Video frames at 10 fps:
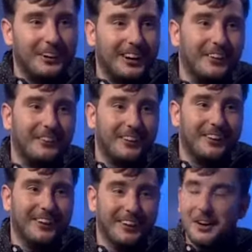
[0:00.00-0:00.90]
We're getting
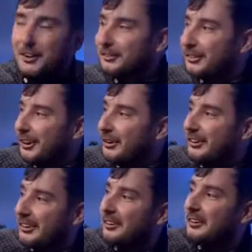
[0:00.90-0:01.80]
there
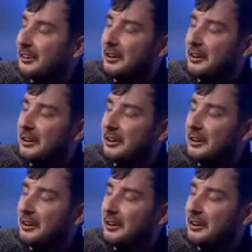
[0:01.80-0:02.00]
slowly.